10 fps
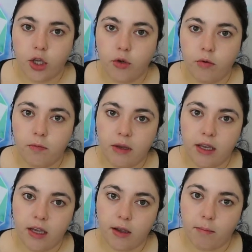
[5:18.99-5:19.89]
you would
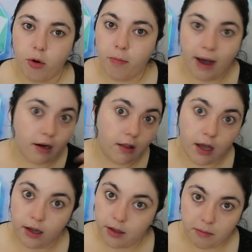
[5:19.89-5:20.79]
be poop out of
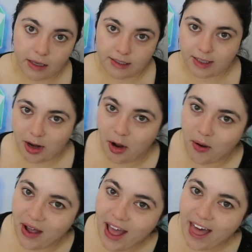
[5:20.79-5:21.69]
luck, because they
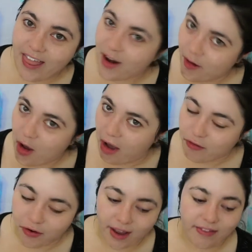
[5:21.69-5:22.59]
don't they don't
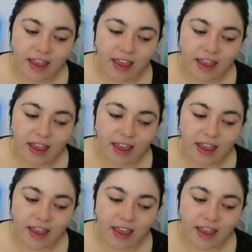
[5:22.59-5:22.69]
offer it.